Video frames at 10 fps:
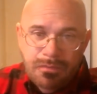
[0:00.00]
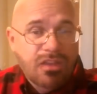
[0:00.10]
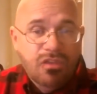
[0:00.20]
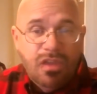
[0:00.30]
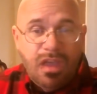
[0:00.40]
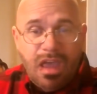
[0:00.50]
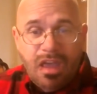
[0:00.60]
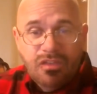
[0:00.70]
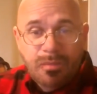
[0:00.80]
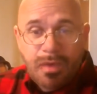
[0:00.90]
And
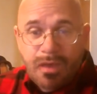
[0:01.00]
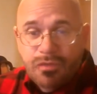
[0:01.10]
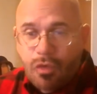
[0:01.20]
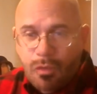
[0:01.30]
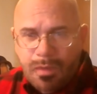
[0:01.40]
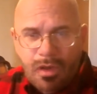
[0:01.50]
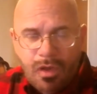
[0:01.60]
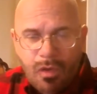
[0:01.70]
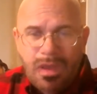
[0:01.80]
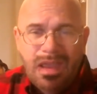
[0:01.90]
as above, so
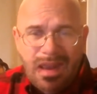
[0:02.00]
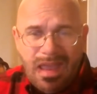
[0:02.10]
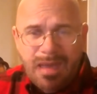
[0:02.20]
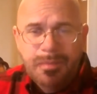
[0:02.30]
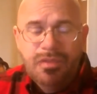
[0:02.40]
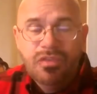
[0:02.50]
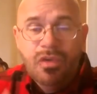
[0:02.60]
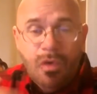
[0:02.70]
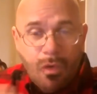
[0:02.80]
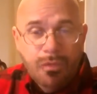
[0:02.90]
below. It happens
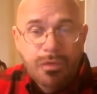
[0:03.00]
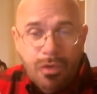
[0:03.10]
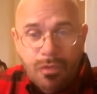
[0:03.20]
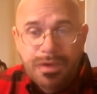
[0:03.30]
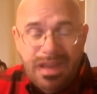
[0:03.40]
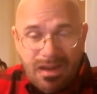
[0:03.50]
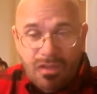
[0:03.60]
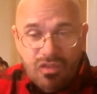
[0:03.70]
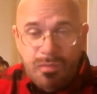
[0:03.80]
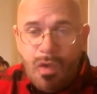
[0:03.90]
over and over again on
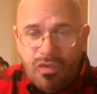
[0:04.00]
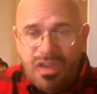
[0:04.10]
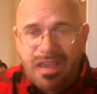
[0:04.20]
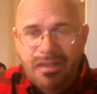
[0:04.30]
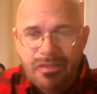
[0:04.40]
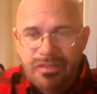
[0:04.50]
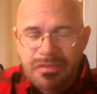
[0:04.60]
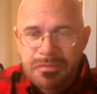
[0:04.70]
small cycles.